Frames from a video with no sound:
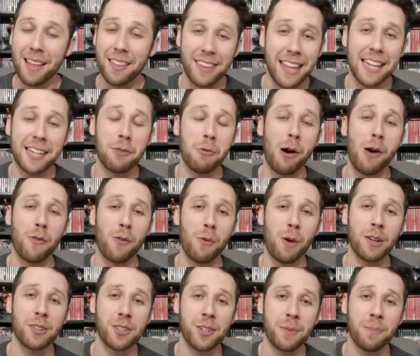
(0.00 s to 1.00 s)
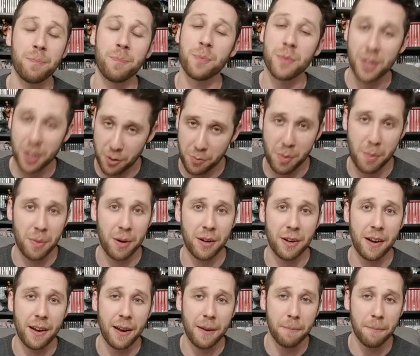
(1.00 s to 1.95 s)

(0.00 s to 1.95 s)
Thank you all for watching. You've been bearded